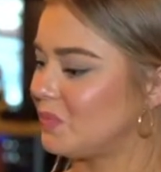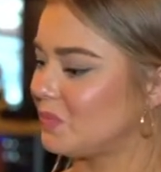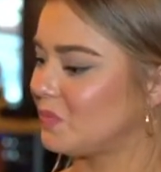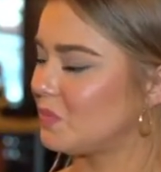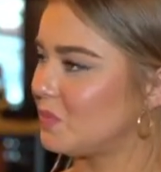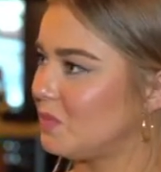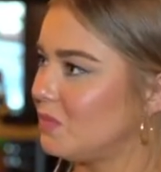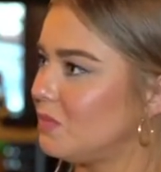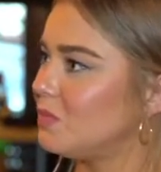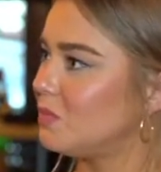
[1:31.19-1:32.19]

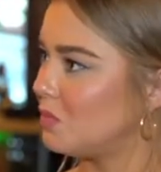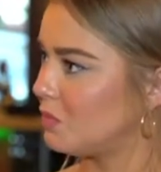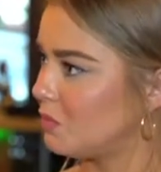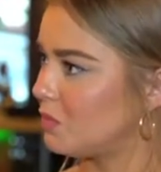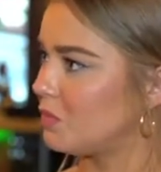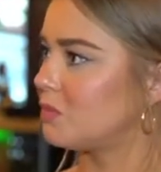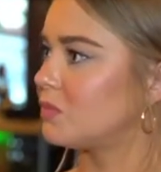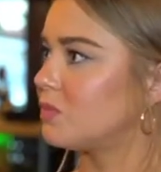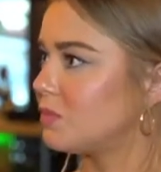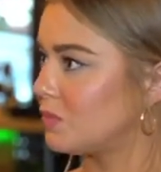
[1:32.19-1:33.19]

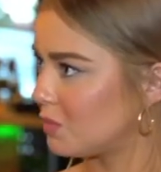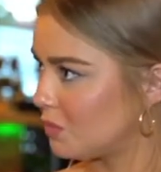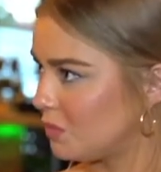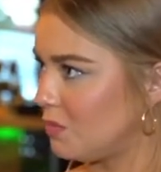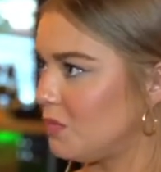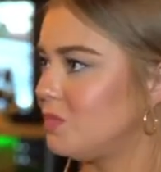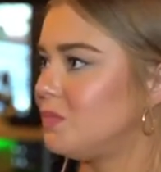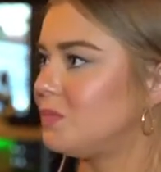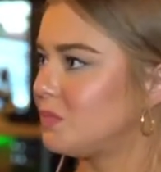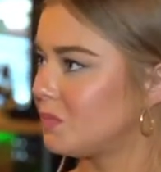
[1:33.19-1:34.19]

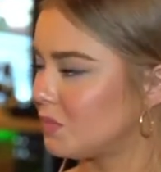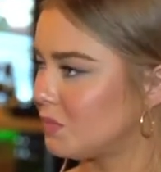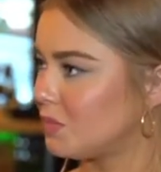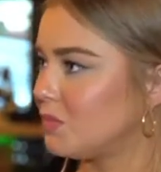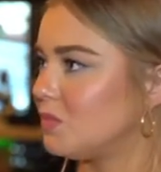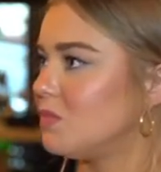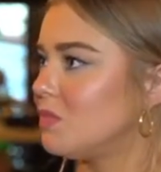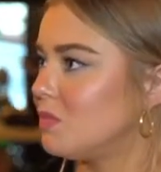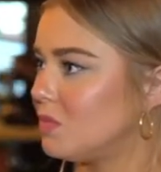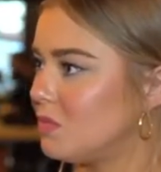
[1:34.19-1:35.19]

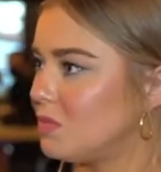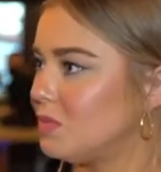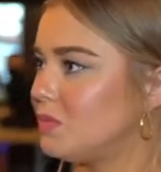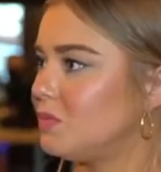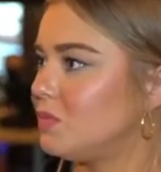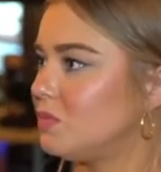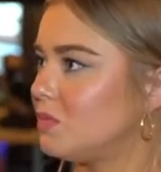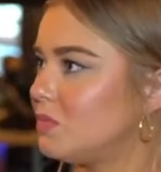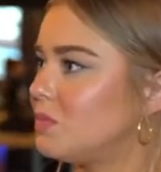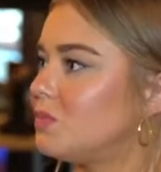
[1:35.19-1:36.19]

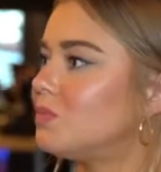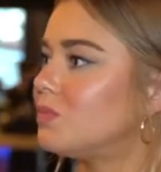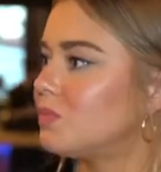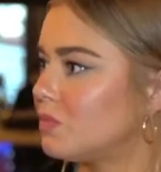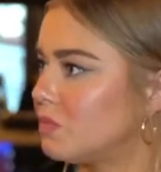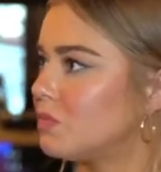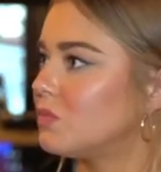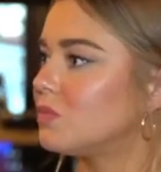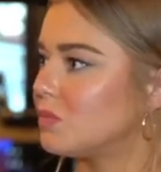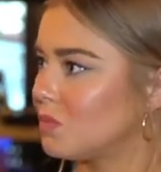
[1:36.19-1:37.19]

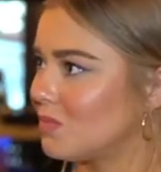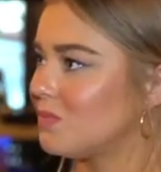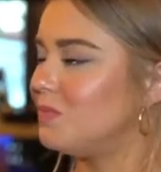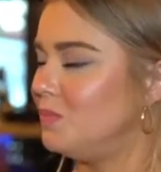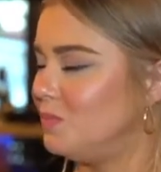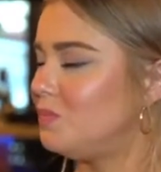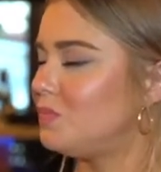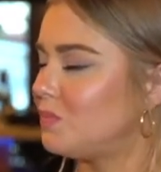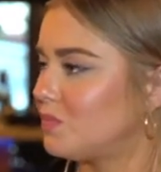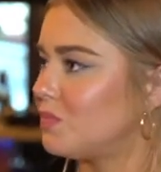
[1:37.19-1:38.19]

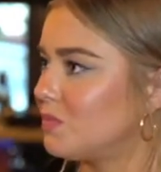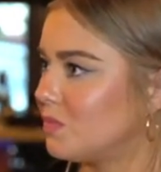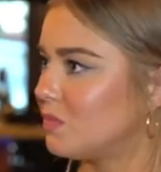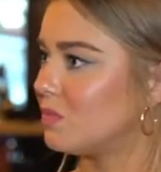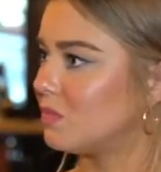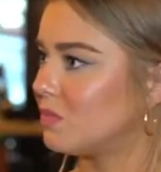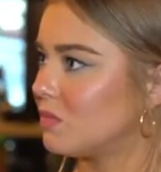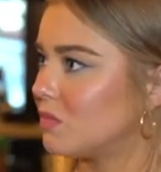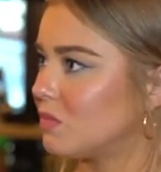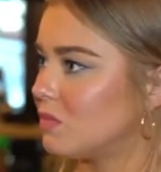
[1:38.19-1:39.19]

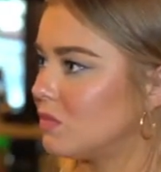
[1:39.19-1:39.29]
(not speaking)